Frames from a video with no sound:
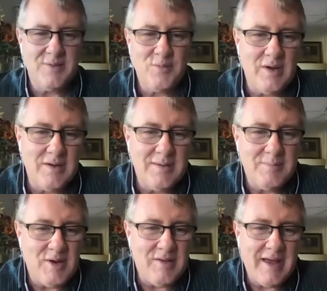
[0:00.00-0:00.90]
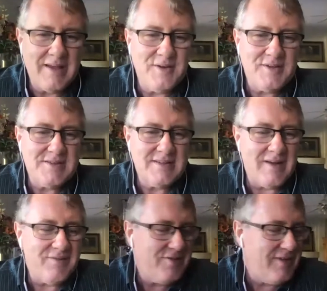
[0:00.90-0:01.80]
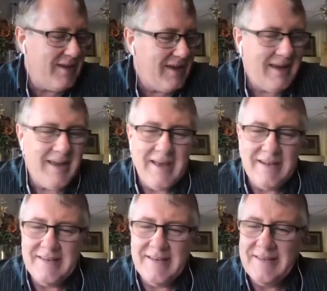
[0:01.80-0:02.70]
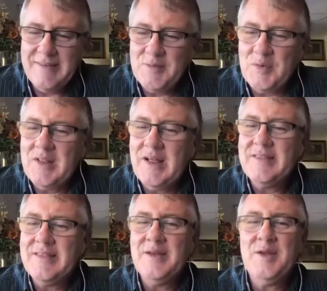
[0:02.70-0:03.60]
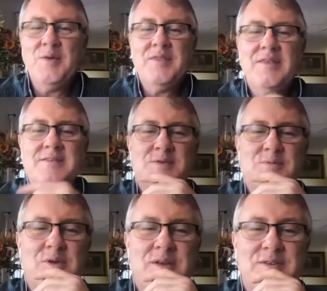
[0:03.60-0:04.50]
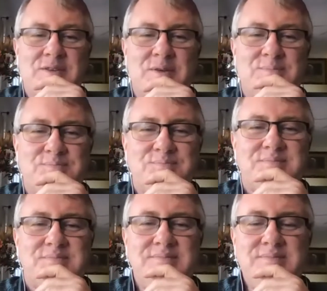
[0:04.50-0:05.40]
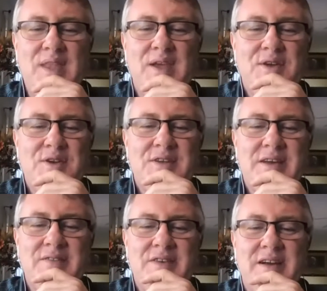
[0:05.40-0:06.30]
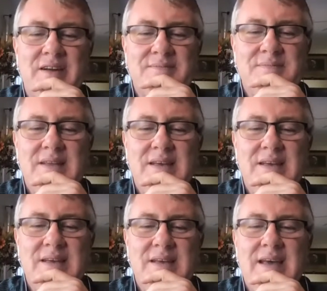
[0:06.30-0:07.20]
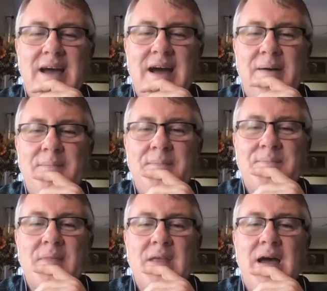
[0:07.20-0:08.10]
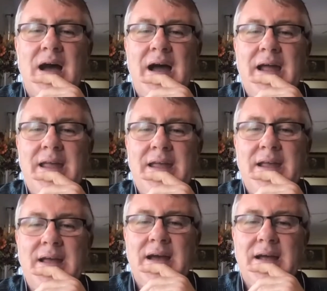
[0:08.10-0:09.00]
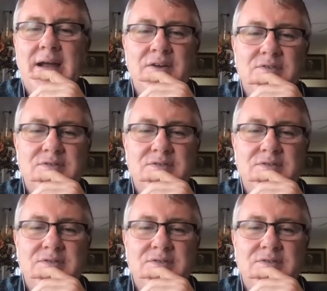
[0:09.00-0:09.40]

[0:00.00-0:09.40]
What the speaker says: welcome, all that good stuff. And Devin, we're glad that you're with us this morning. So good to have you here. I don't know if